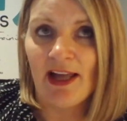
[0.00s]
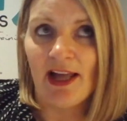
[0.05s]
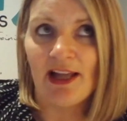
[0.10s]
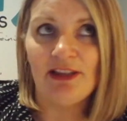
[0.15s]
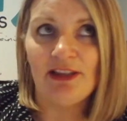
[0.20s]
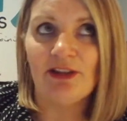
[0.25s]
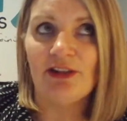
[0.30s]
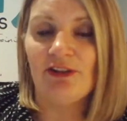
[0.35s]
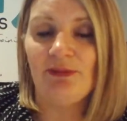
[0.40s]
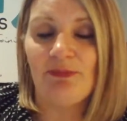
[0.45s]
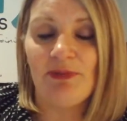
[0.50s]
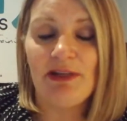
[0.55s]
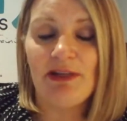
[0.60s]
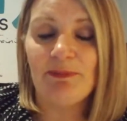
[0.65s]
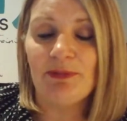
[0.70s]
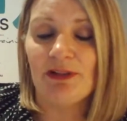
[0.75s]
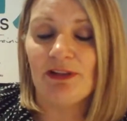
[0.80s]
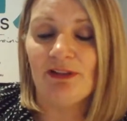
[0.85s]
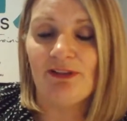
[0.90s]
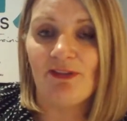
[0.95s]
A lot of
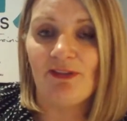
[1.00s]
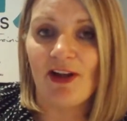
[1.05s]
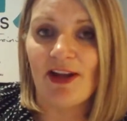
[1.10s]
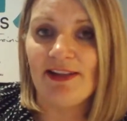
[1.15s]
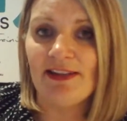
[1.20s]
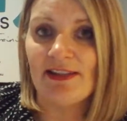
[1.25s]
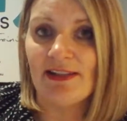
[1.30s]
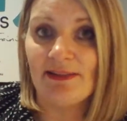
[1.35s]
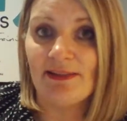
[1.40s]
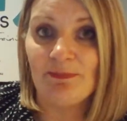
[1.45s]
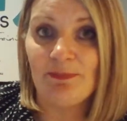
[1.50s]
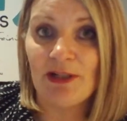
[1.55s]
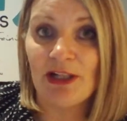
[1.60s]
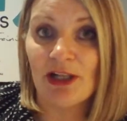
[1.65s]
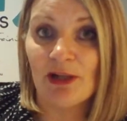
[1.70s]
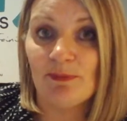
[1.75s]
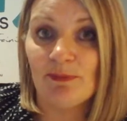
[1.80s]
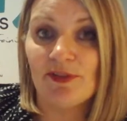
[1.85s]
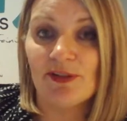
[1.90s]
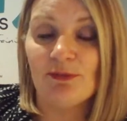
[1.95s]
people find that it
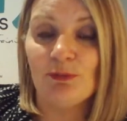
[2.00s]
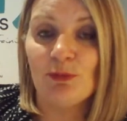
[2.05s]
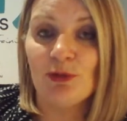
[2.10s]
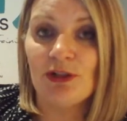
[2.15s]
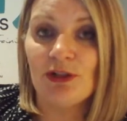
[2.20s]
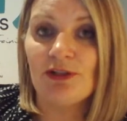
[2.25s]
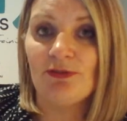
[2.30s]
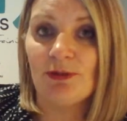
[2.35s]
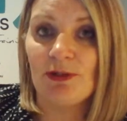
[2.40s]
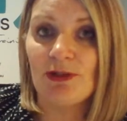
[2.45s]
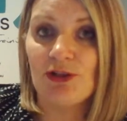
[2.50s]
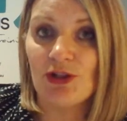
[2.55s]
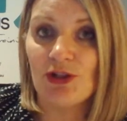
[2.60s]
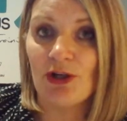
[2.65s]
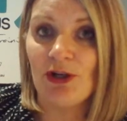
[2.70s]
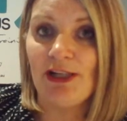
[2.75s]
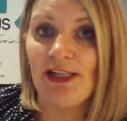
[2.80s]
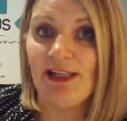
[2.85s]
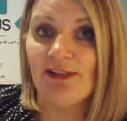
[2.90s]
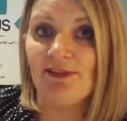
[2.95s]
becomes a wonderful
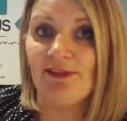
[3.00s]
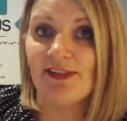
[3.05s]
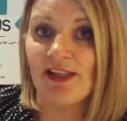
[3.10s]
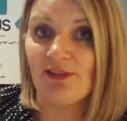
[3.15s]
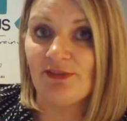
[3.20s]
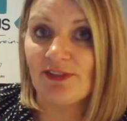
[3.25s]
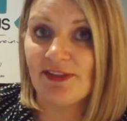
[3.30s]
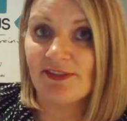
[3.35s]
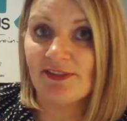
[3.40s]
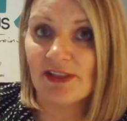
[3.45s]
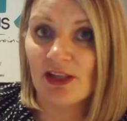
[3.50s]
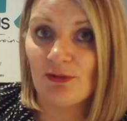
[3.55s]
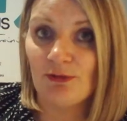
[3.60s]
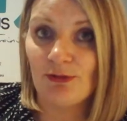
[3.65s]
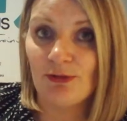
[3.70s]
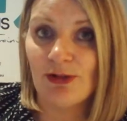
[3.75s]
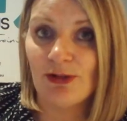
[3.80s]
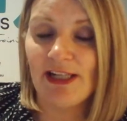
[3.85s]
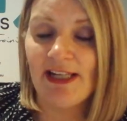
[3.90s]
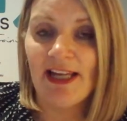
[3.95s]
journey of
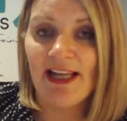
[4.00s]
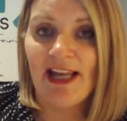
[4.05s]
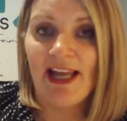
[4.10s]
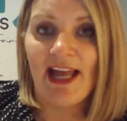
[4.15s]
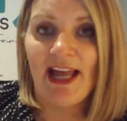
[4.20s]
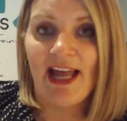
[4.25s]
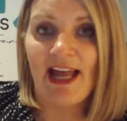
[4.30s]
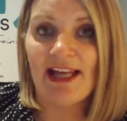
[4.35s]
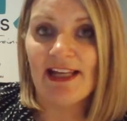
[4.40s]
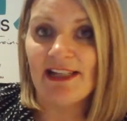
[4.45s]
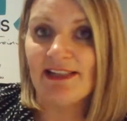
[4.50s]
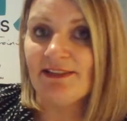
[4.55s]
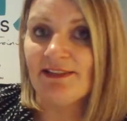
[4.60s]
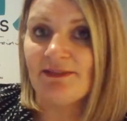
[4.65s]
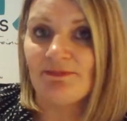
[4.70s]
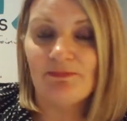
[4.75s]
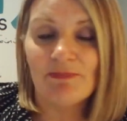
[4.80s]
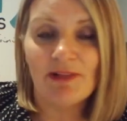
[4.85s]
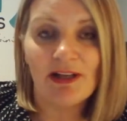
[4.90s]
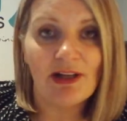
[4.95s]
self-discovery
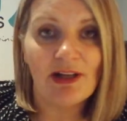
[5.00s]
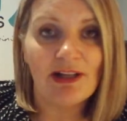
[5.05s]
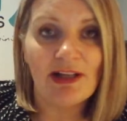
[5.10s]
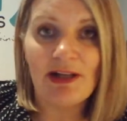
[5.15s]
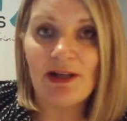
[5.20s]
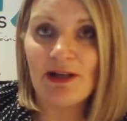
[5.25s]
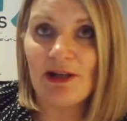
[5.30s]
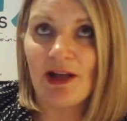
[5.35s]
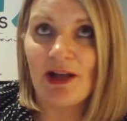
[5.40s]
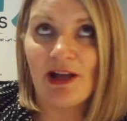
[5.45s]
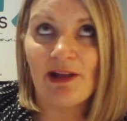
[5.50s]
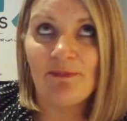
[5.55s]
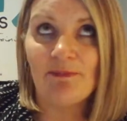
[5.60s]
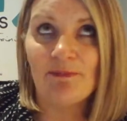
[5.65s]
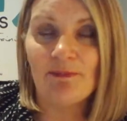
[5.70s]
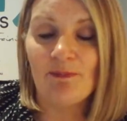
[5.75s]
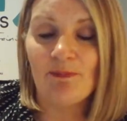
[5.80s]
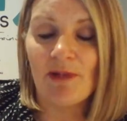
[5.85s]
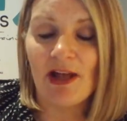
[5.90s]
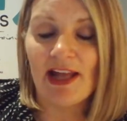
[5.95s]
and
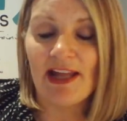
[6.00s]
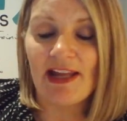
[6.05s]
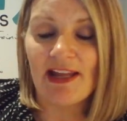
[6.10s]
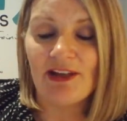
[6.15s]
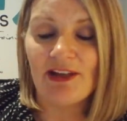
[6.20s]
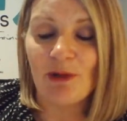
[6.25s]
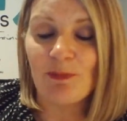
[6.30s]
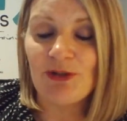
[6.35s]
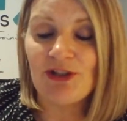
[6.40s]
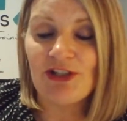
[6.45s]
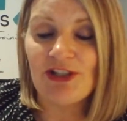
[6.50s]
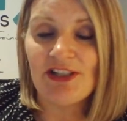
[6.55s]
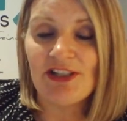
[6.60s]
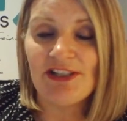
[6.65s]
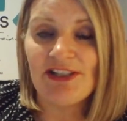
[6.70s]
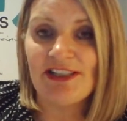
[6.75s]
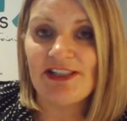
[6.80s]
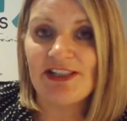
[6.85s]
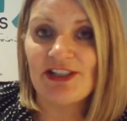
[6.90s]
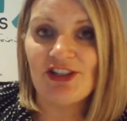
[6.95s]
an
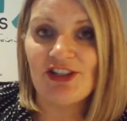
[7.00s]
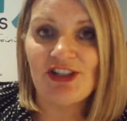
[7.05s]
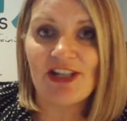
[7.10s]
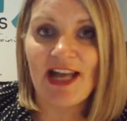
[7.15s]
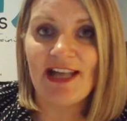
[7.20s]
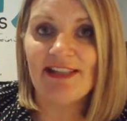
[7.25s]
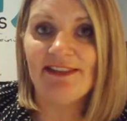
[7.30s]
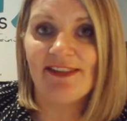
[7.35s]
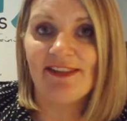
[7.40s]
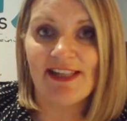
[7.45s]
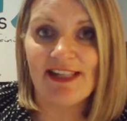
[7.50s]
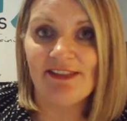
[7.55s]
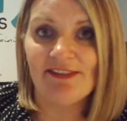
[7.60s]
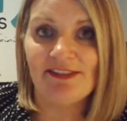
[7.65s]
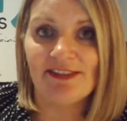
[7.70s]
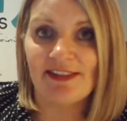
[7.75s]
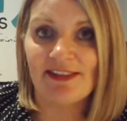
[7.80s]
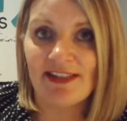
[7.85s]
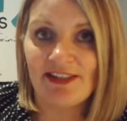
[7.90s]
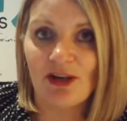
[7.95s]
opportunity to shed
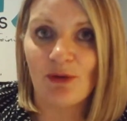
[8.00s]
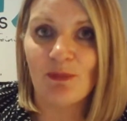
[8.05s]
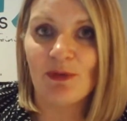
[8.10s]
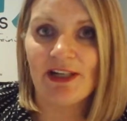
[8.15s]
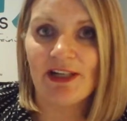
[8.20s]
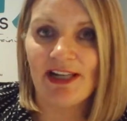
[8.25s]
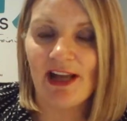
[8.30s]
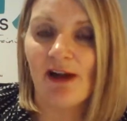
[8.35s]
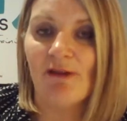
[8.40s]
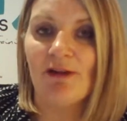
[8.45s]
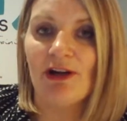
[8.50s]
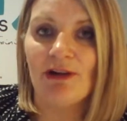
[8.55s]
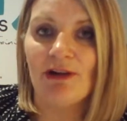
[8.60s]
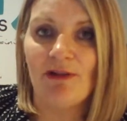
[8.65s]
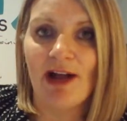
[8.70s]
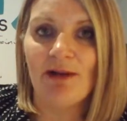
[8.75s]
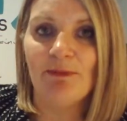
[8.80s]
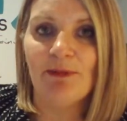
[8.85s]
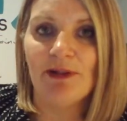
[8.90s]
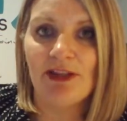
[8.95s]
things that they don't want to carry
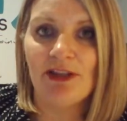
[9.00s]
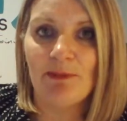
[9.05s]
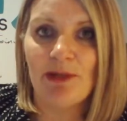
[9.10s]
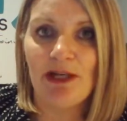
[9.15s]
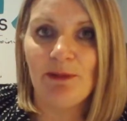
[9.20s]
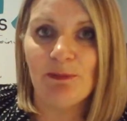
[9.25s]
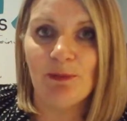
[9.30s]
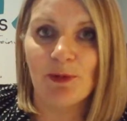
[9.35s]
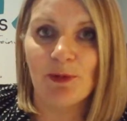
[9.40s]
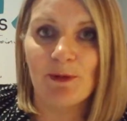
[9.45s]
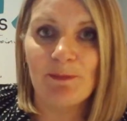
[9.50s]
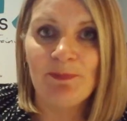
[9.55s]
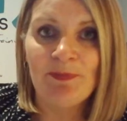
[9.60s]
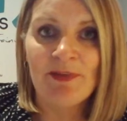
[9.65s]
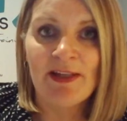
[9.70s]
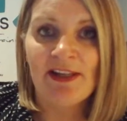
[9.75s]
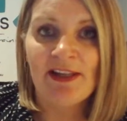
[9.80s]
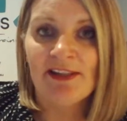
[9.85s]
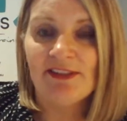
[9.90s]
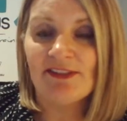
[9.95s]
around with them anymore.
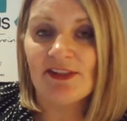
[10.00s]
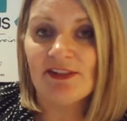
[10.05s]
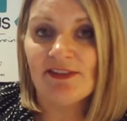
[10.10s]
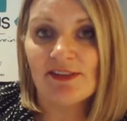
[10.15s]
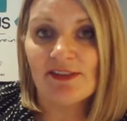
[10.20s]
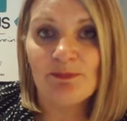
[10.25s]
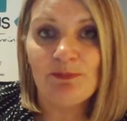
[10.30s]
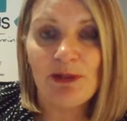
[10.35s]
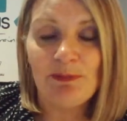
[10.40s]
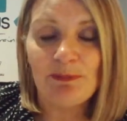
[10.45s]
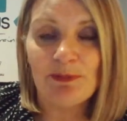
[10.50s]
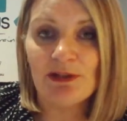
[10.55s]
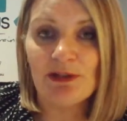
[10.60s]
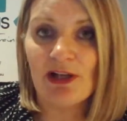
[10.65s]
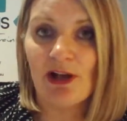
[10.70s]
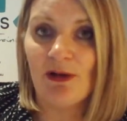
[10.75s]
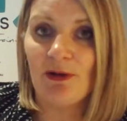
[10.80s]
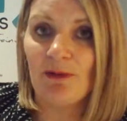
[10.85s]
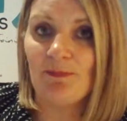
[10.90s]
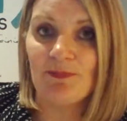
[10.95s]
So some people
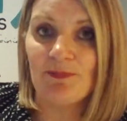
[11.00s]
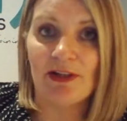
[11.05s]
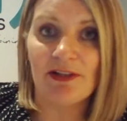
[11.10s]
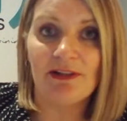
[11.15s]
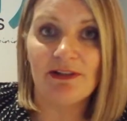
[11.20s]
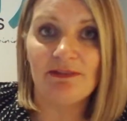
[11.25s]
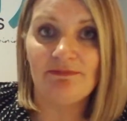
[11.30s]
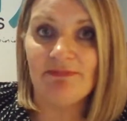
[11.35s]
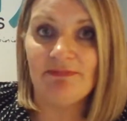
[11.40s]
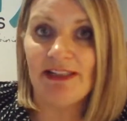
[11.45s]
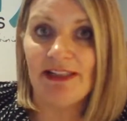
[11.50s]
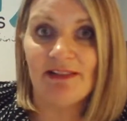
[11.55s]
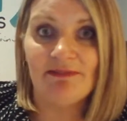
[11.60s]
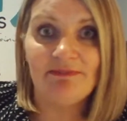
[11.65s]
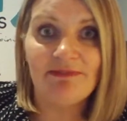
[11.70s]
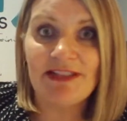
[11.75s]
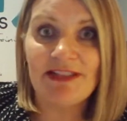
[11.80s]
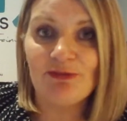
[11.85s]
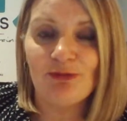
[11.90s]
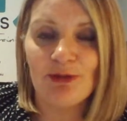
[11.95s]
go on a
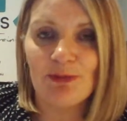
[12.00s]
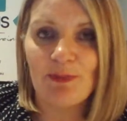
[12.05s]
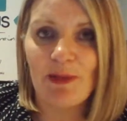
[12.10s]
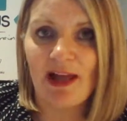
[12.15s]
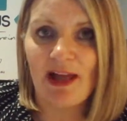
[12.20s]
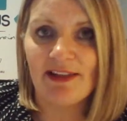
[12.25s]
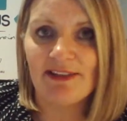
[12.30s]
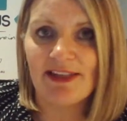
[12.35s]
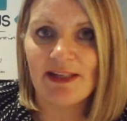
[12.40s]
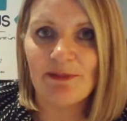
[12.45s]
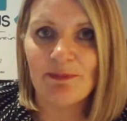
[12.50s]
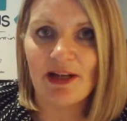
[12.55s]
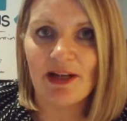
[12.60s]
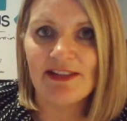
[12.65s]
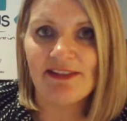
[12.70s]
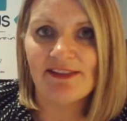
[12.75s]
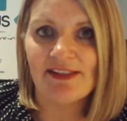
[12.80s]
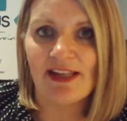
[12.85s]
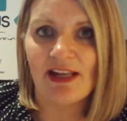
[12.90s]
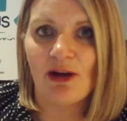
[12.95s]
different path. They
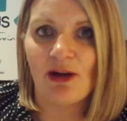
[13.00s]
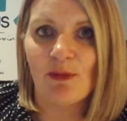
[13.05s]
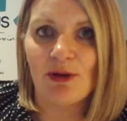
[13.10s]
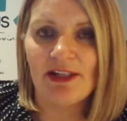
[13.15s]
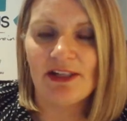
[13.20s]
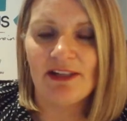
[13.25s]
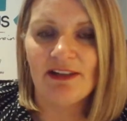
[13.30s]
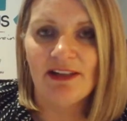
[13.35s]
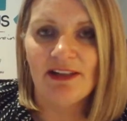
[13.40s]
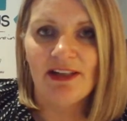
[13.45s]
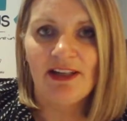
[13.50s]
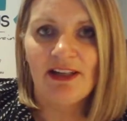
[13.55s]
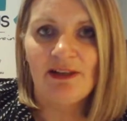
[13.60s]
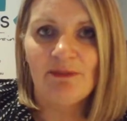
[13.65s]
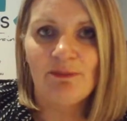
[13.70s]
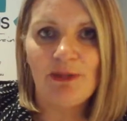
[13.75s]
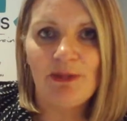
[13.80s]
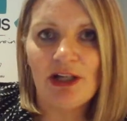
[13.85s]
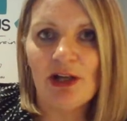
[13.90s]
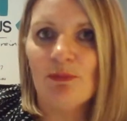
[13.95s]
might say, I want to
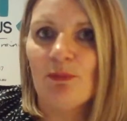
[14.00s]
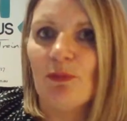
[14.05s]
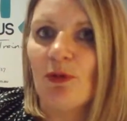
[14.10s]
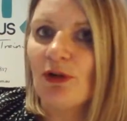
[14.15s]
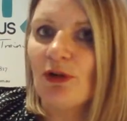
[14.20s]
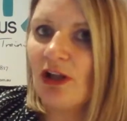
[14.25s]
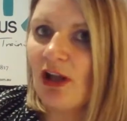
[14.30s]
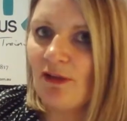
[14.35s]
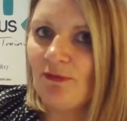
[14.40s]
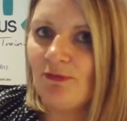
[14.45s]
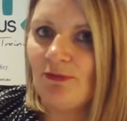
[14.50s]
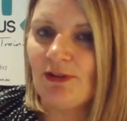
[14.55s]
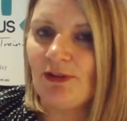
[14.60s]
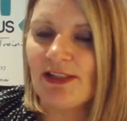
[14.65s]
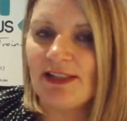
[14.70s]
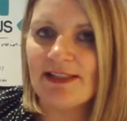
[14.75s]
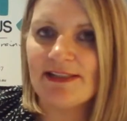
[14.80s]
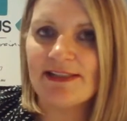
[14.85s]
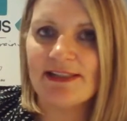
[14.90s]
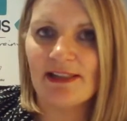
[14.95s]
become more
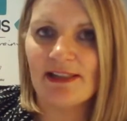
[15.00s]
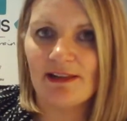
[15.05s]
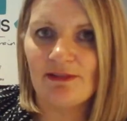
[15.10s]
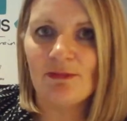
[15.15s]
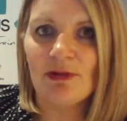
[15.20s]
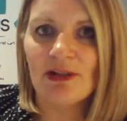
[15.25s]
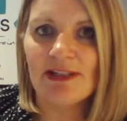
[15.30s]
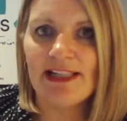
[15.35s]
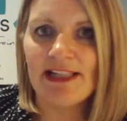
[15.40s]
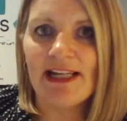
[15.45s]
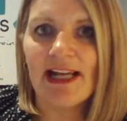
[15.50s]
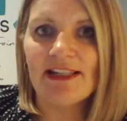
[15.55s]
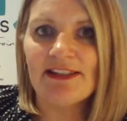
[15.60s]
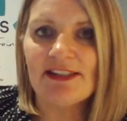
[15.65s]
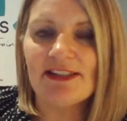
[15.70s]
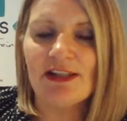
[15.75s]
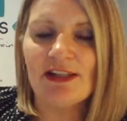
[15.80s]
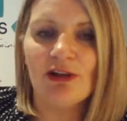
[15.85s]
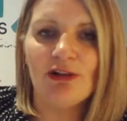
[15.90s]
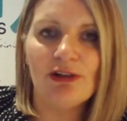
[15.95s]
confident and I want to get
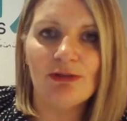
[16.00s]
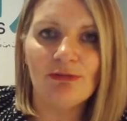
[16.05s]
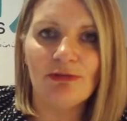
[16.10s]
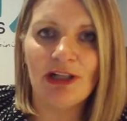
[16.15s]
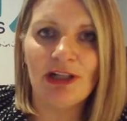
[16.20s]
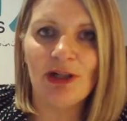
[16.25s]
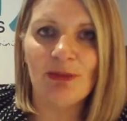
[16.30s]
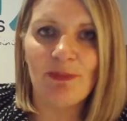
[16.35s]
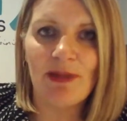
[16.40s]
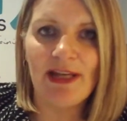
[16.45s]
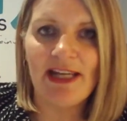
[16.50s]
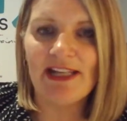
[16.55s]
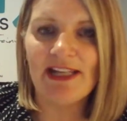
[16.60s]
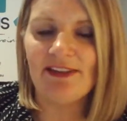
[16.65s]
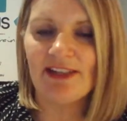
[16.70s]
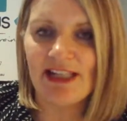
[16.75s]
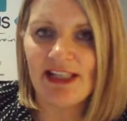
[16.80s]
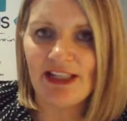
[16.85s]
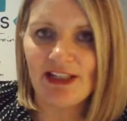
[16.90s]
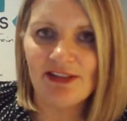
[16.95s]
to know the real me,
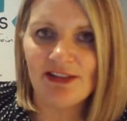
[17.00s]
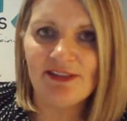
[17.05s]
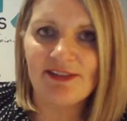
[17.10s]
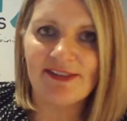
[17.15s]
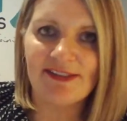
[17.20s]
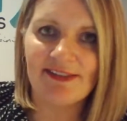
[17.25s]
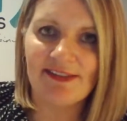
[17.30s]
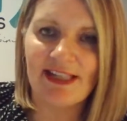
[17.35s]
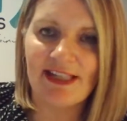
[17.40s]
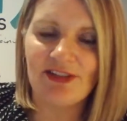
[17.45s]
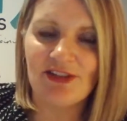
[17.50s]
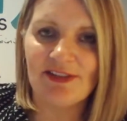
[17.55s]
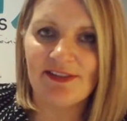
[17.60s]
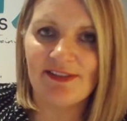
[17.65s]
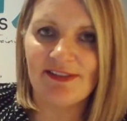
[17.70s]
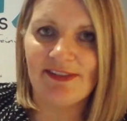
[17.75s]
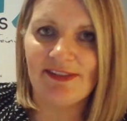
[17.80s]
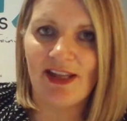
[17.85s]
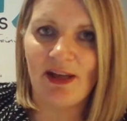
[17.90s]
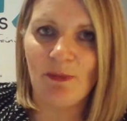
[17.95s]
and they use the
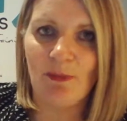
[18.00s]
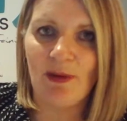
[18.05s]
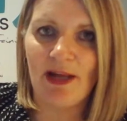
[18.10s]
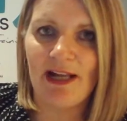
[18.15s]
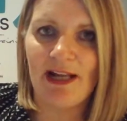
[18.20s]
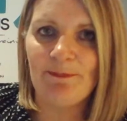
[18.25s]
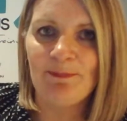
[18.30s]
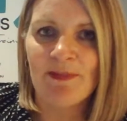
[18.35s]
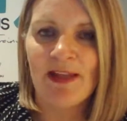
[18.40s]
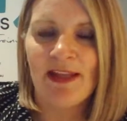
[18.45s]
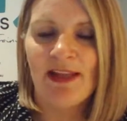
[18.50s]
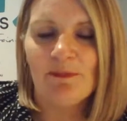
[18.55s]
sessions in that way.